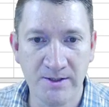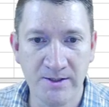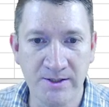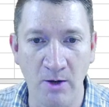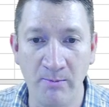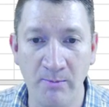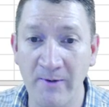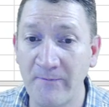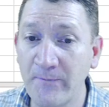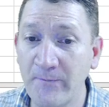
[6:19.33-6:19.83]

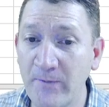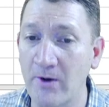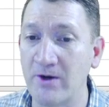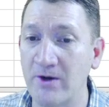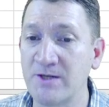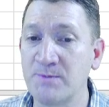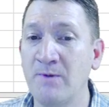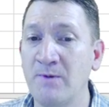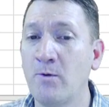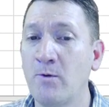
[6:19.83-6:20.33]
So, but
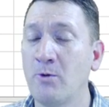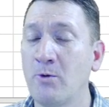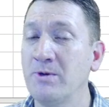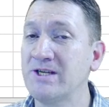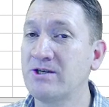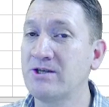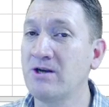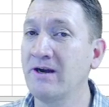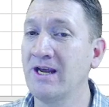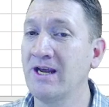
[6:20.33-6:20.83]
first, before
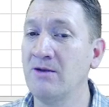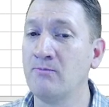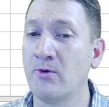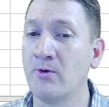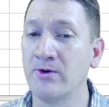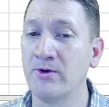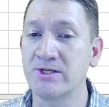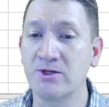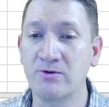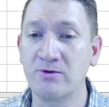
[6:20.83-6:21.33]
we start getting
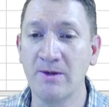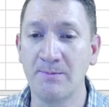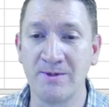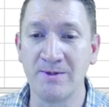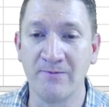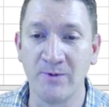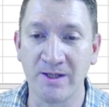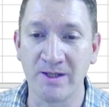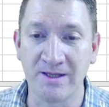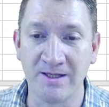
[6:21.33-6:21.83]
more
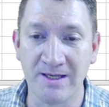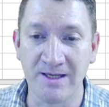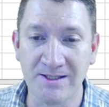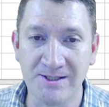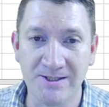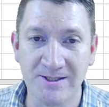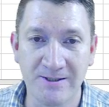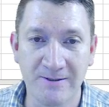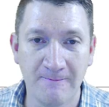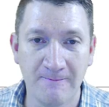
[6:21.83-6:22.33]
descriptive with
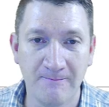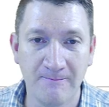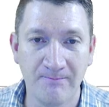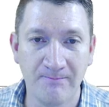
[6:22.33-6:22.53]
this,